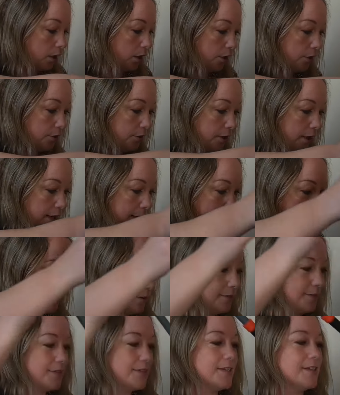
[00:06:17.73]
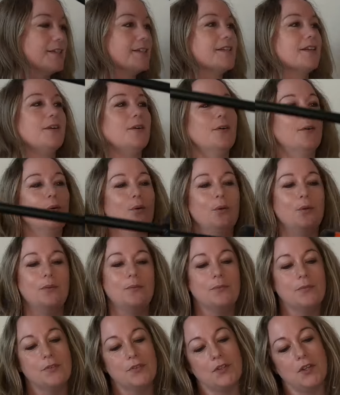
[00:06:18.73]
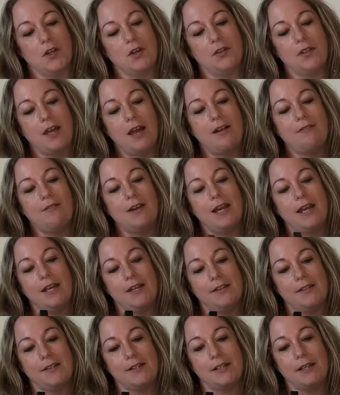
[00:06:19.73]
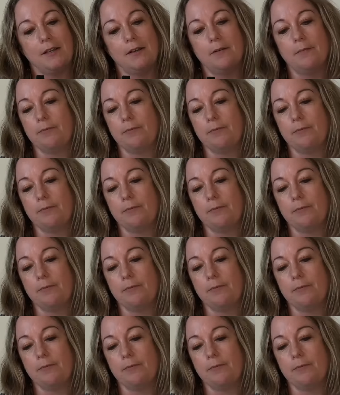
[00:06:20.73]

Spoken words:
Okay, this is cool. So there is,